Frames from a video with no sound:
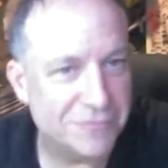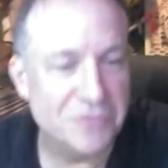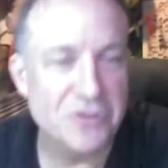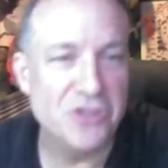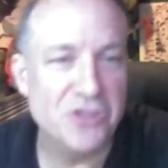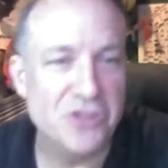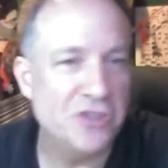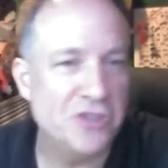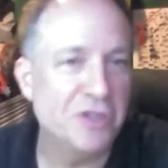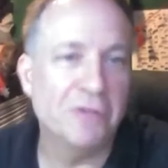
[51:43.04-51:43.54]

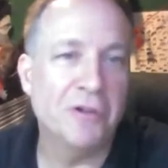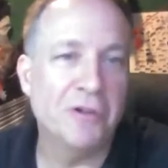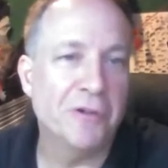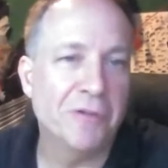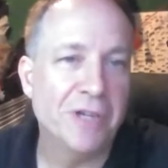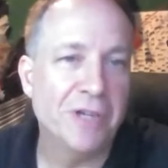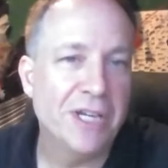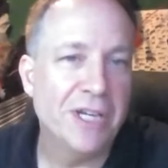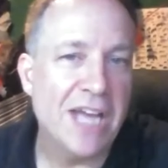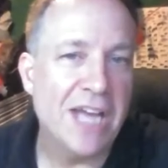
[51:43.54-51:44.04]
zero,
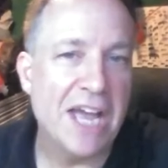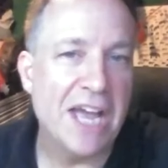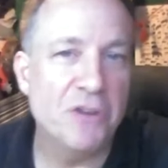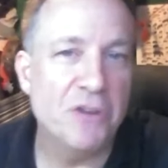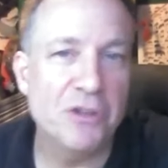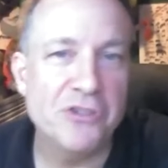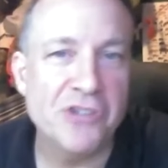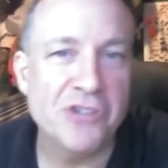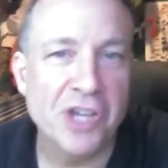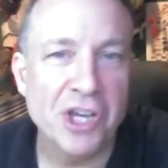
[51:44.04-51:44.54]
And
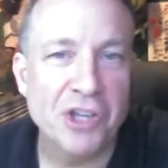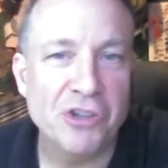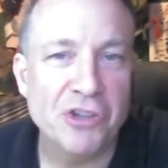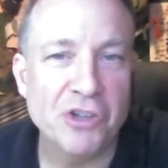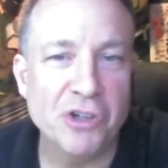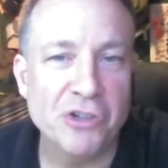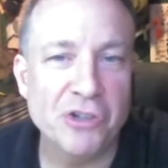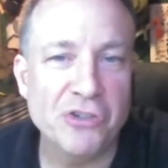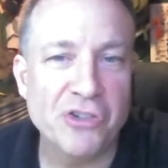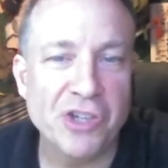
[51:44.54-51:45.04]
there's,
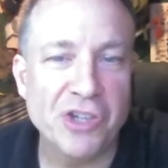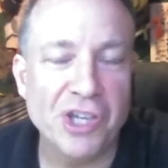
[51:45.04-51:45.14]
there's,